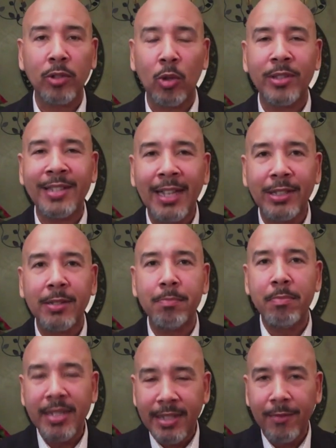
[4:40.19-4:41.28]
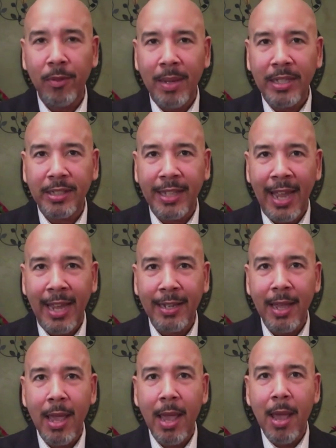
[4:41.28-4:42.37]
So it's not just misinformation, Dan.
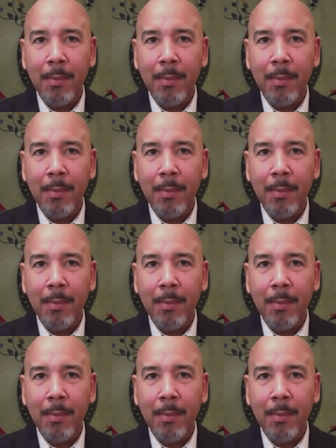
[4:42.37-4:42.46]
Right.